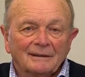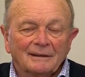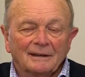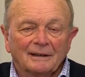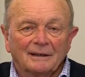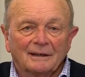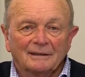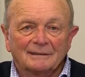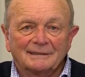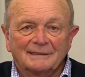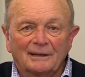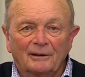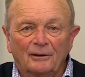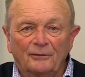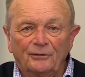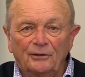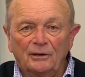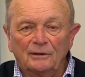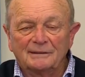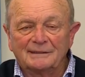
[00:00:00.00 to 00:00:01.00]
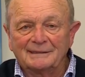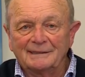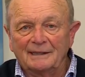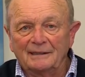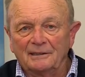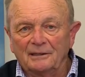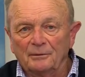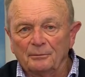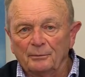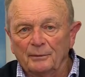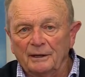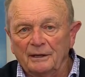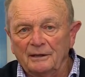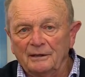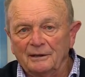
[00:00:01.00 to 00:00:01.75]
So if you said to me,